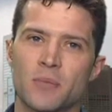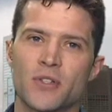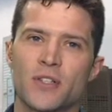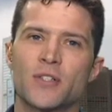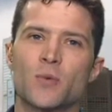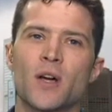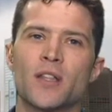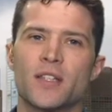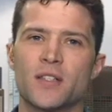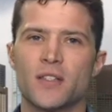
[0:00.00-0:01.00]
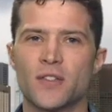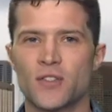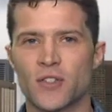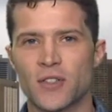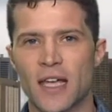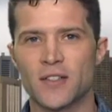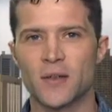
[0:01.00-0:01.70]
So this is why the distance just ends